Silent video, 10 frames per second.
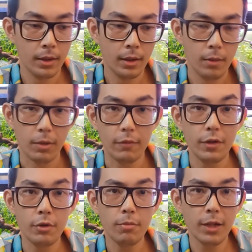But
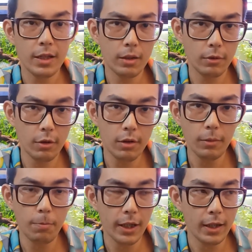when you buy some local
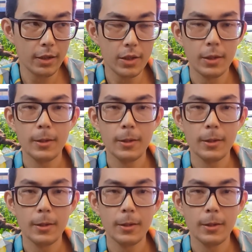plants,